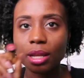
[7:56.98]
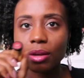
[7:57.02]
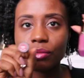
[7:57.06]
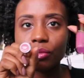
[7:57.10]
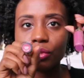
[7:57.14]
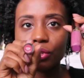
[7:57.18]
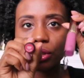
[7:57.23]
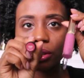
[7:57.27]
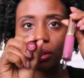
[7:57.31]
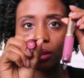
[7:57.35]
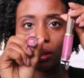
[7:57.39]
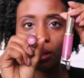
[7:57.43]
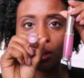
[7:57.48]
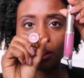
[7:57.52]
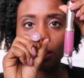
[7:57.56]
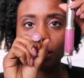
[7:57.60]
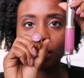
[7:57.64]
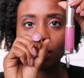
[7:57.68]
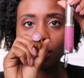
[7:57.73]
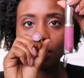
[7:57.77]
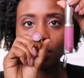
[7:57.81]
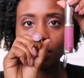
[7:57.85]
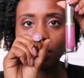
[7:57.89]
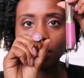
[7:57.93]
Love Drunk.
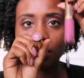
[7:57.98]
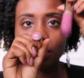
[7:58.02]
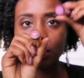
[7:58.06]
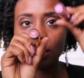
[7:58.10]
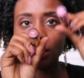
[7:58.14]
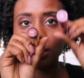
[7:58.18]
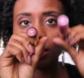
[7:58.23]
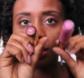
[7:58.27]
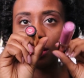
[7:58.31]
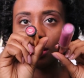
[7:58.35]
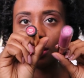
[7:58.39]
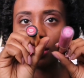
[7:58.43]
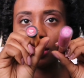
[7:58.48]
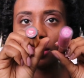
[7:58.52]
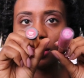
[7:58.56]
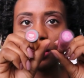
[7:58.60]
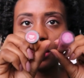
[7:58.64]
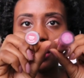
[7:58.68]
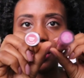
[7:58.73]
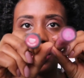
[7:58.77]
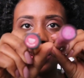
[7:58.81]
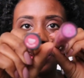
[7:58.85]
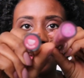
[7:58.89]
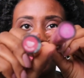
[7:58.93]

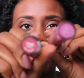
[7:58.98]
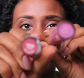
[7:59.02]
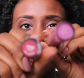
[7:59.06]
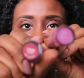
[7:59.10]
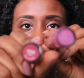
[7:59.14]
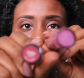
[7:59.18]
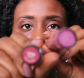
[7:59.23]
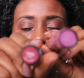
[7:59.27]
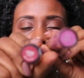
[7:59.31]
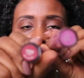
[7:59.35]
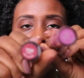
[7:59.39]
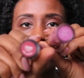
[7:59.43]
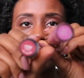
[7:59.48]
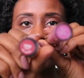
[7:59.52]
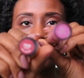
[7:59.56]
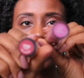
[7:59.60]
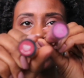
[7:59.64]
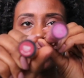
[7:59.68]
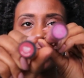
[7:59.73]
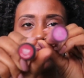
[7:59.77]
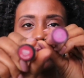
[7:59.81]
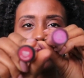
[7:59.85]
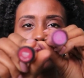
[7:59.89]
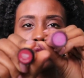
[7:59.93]
These are
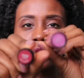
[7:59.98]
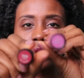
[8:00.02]
my